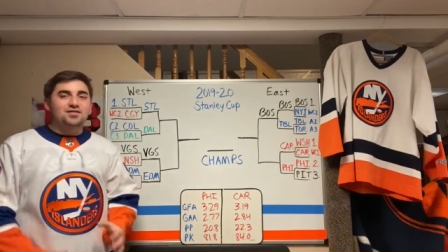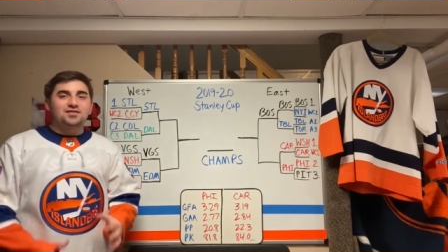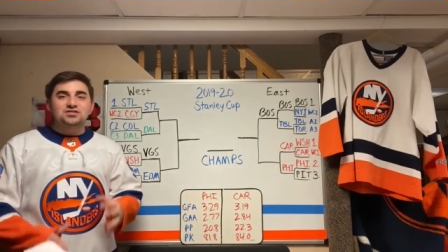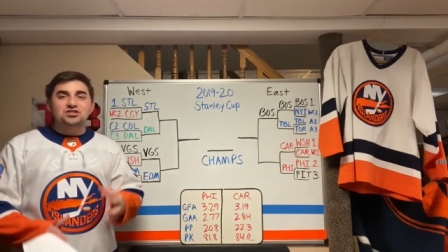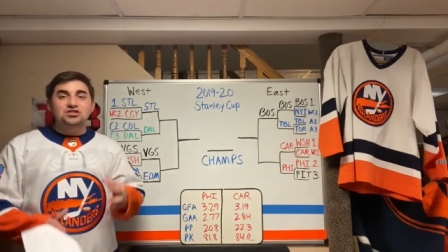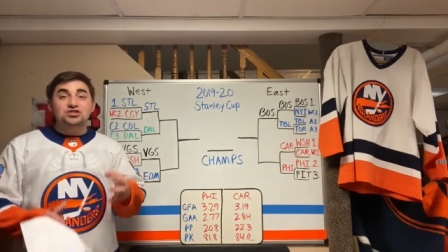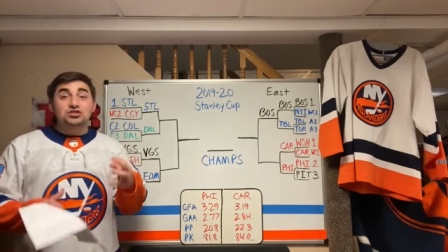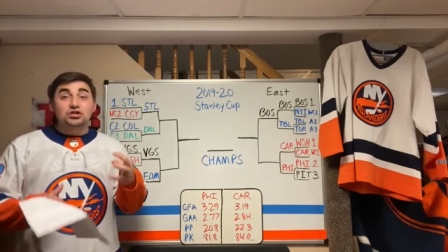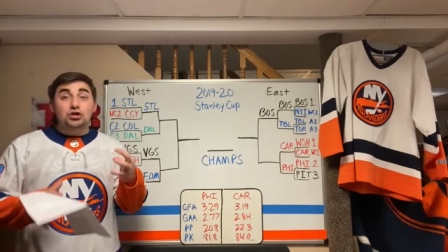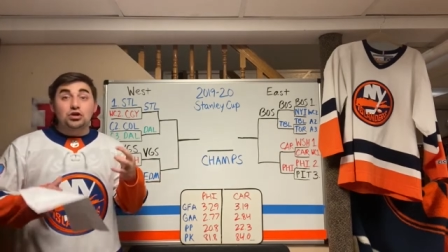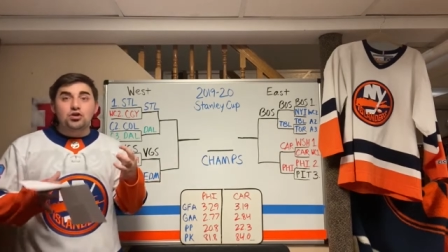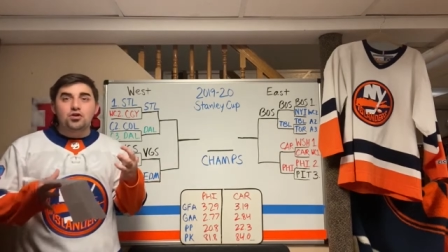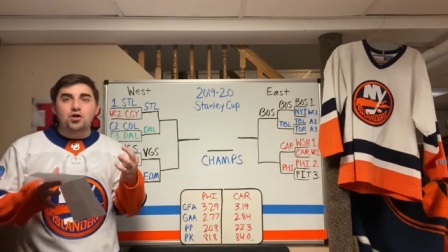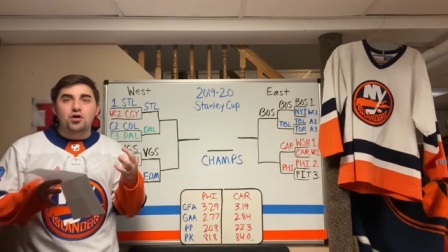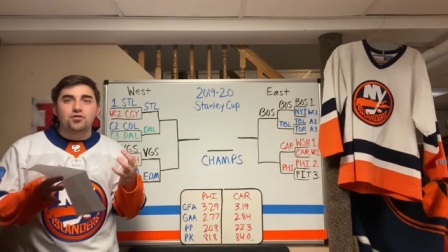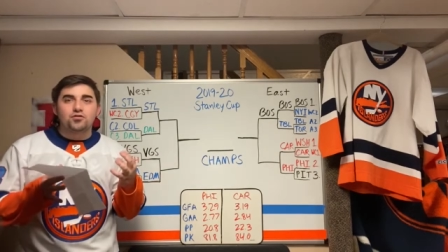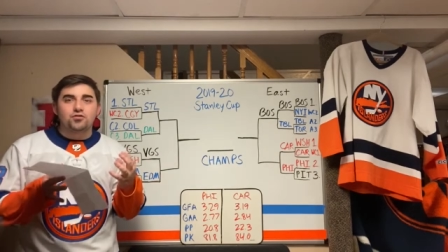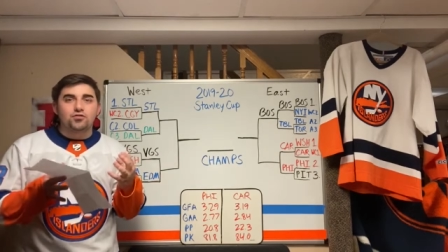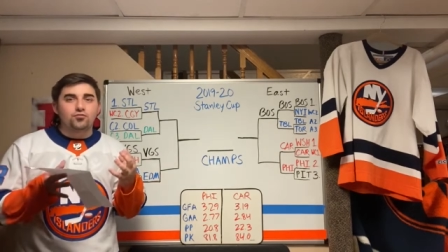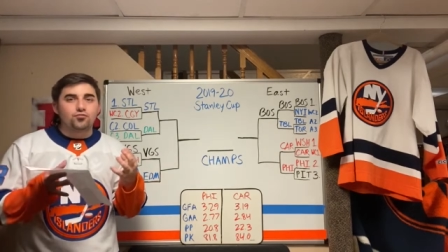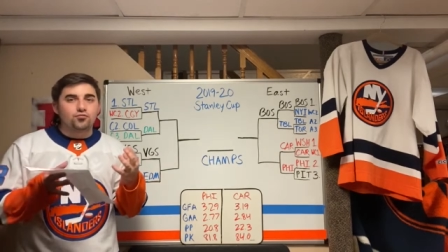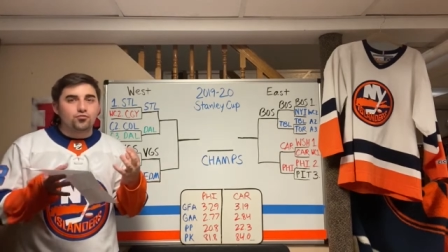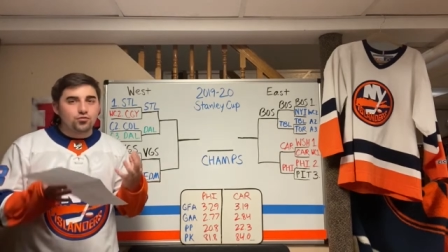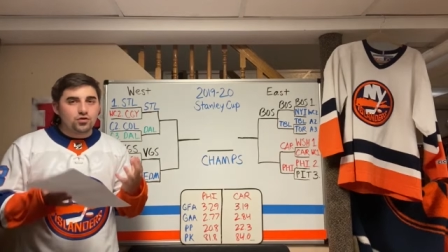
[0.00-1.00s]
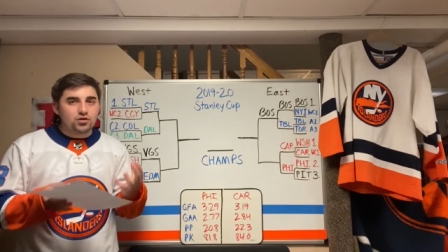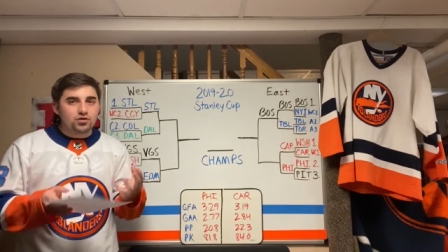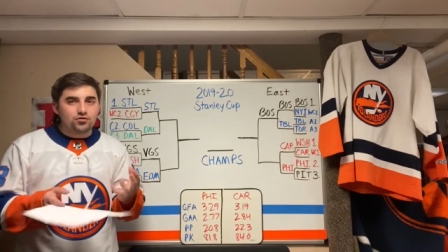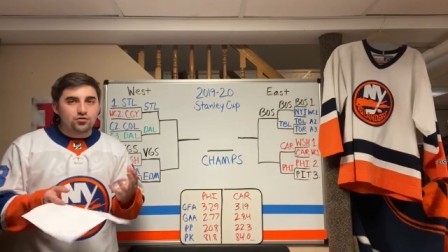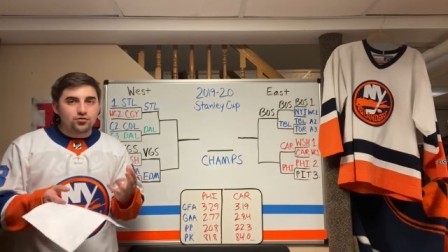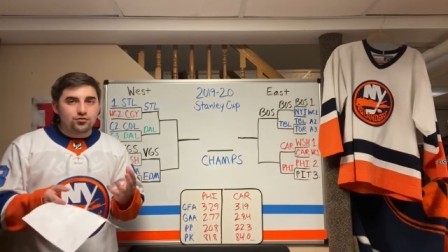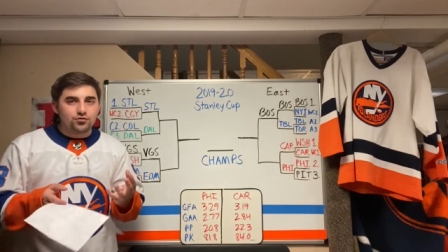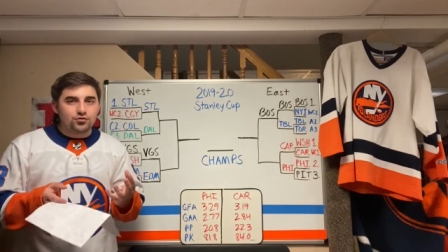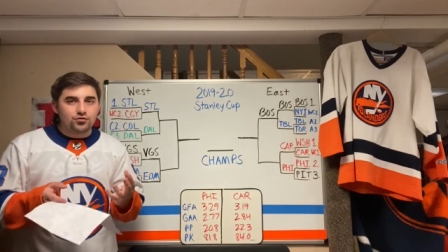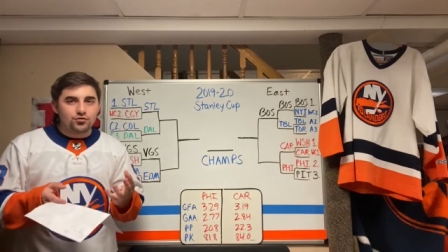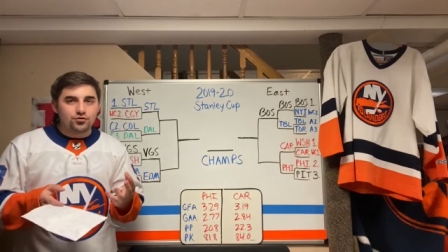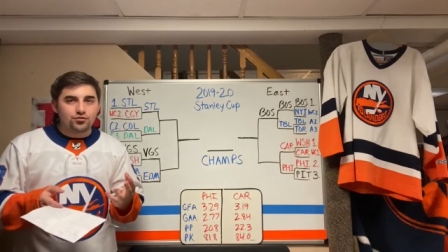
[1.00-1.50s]
This is another
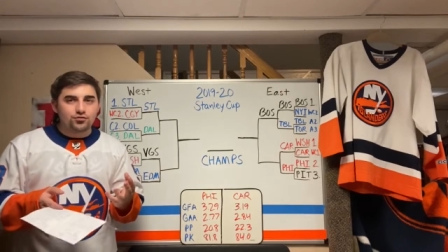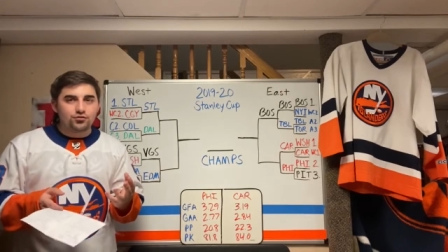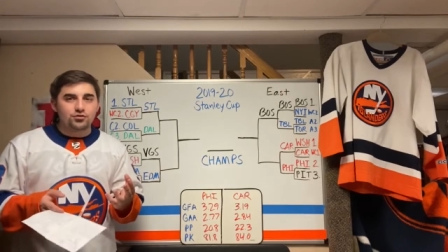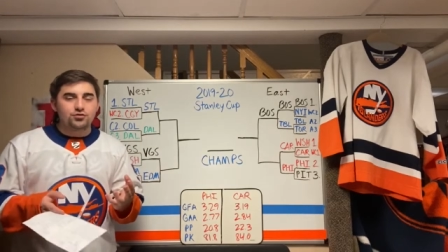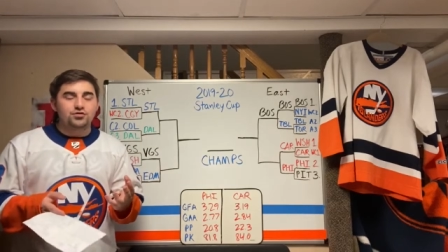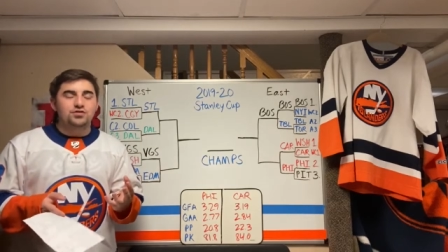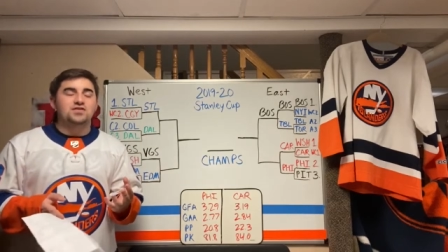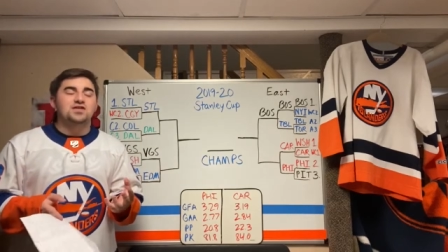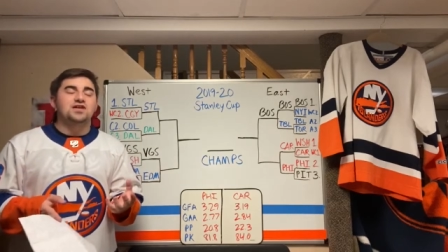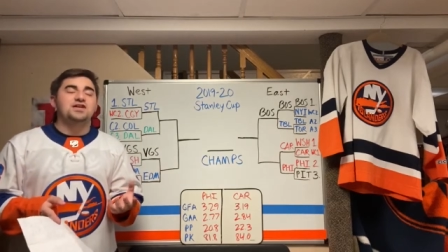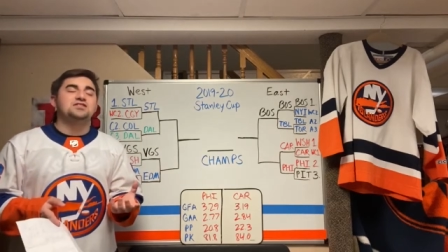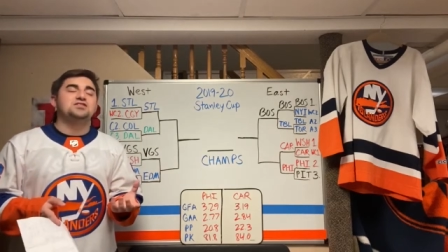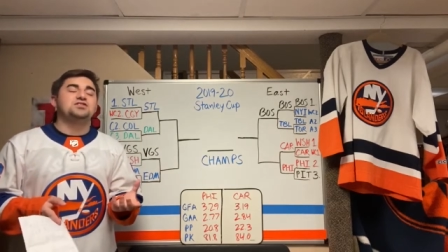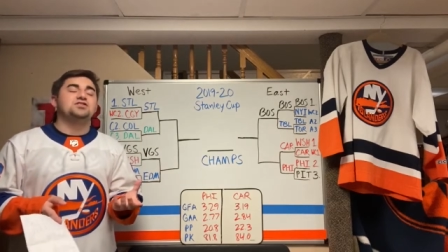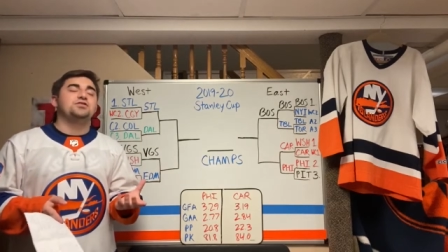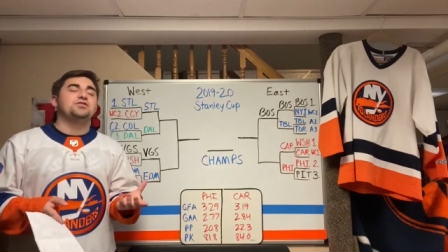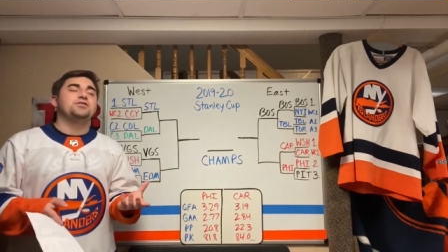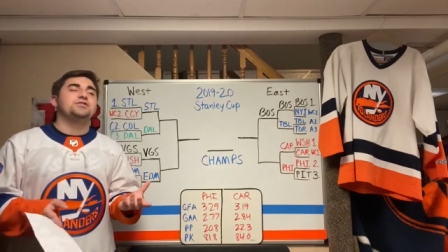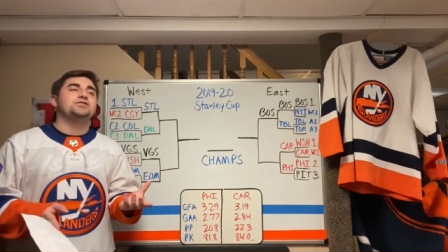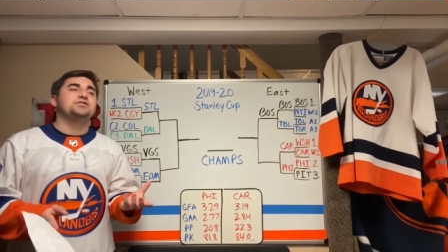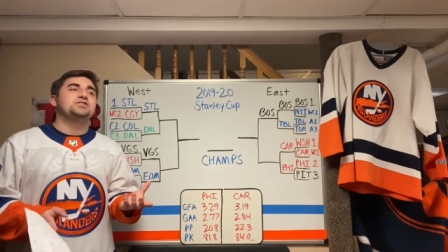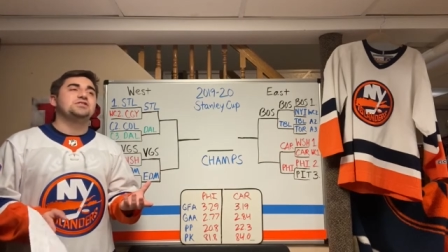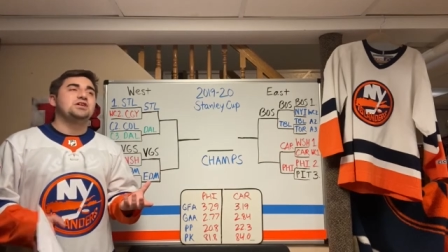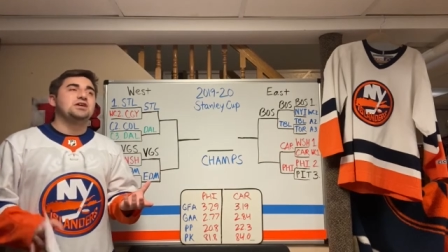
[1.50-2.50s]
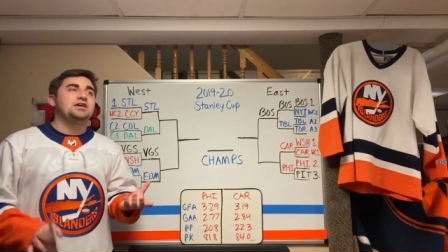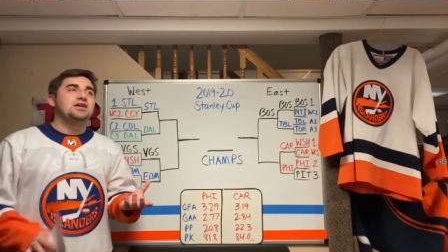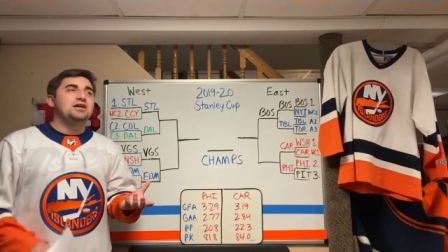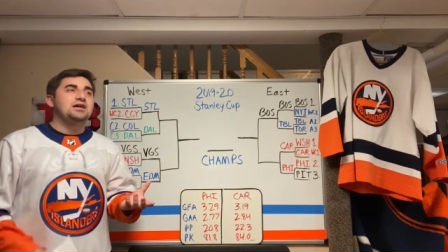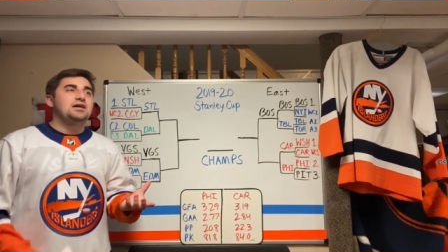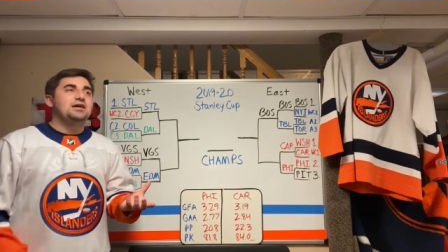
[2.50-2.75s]
really, really, really tight series.